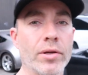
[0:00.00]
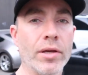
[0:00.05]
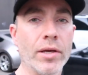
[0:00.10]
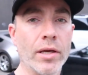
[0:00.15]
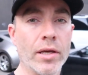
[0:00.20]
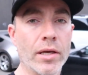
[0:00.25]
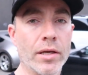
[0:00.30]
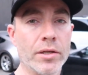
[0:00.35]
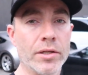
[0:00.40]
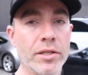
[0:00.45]

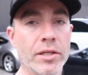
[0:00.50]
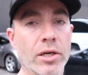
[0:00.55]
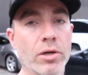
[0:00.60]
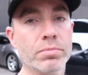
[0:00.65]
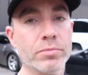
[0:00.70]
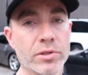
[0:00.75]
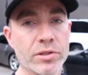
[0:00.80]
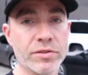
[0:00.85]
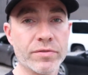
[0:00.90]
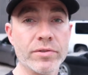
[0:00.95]
and he
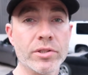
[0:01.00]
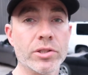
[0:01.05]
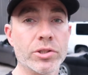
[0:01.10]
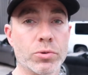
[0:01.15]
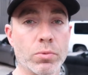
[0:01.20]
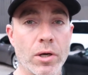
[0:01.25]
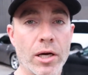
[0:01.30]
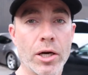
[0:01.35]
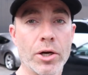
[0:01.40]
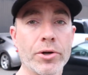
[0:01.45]
helped us
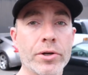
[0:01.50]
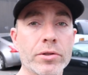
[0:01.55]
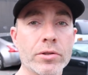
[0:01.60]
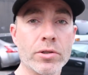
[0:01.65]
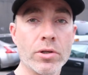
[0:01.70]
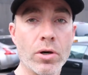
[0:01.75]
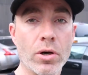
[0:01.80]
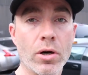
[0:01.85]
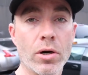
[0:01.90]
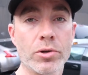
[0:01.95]
finish wiring
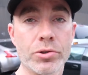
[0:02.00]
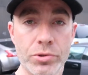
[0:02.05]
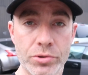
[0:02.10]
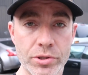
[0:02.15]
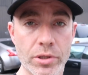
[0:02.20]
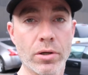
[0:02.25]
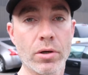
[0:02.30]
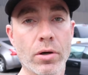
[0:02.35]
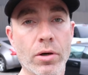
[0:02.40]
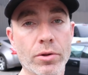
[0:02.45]
the car
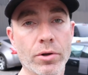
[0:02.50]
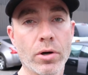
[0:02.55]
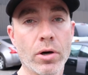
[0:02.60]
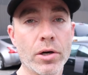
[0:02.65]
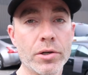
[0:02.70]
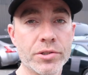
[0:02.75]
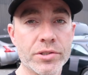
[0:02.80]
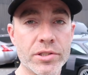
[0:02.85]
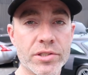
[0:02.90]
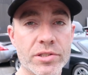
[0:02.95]
using all the
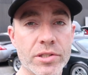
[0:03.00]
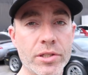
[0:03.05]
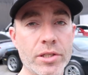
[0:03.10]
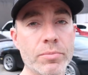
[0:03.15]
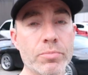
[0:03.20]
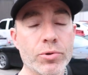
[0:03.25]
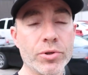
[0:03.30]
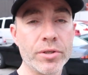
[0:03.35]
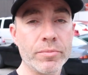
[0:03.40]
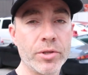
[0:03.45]
harnesses that
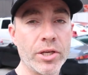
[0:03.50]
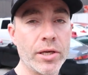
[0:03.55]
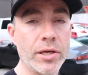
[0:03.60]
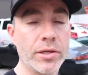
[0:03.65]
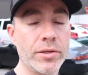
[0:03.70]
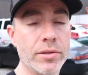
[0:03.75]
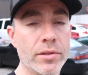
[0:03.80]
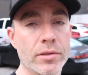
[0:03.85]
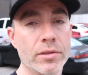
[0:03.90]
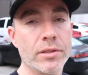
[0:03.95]
he
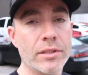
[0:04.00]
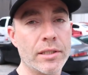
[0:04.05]
pre-made.